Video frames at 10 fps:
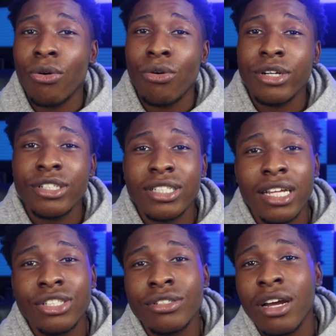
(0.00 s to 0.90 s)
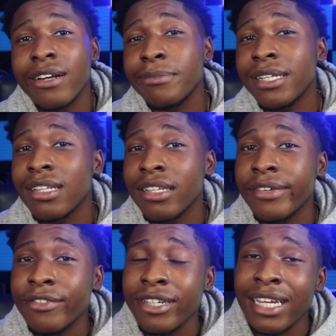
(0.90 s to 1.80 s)
of orders that you're gonna be
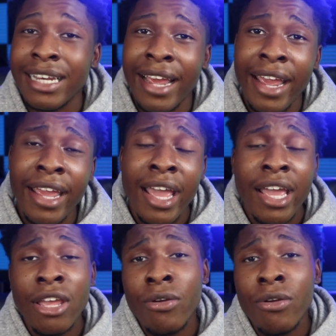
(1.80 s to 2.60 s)
delivering a day,